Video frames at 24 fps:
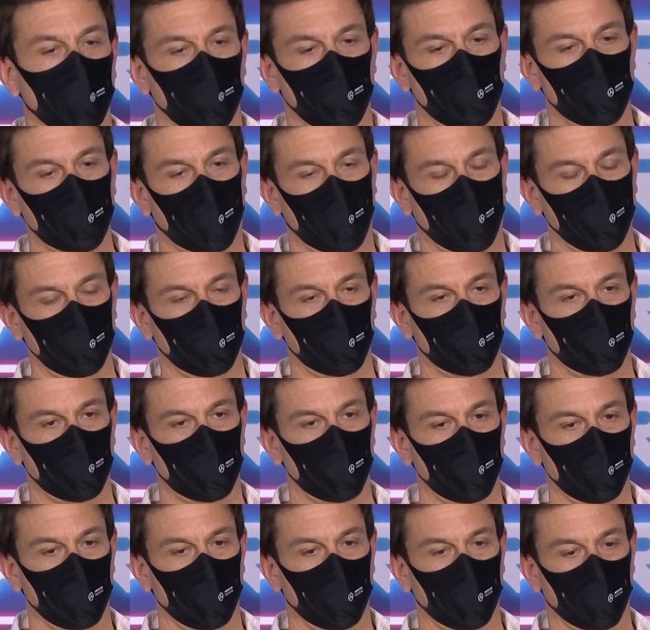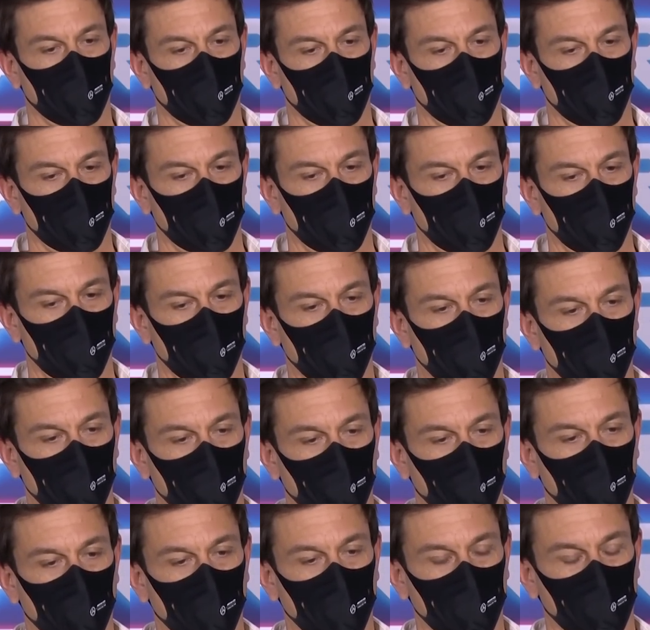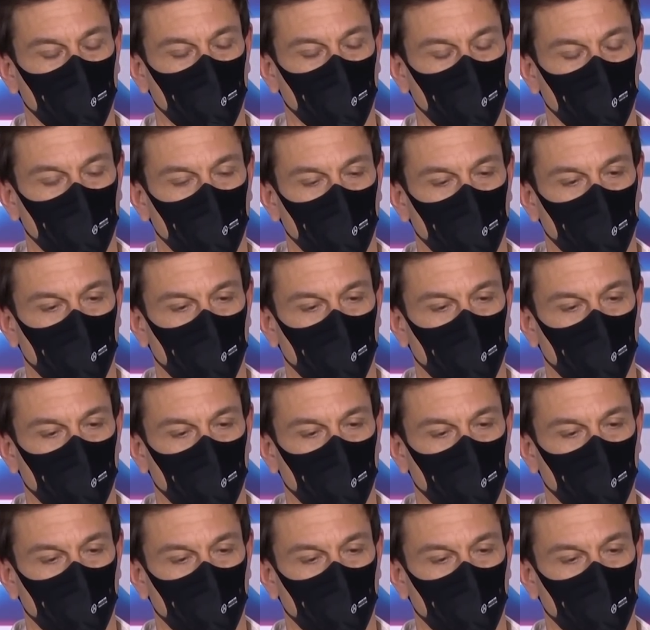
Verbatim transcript: judge uh, what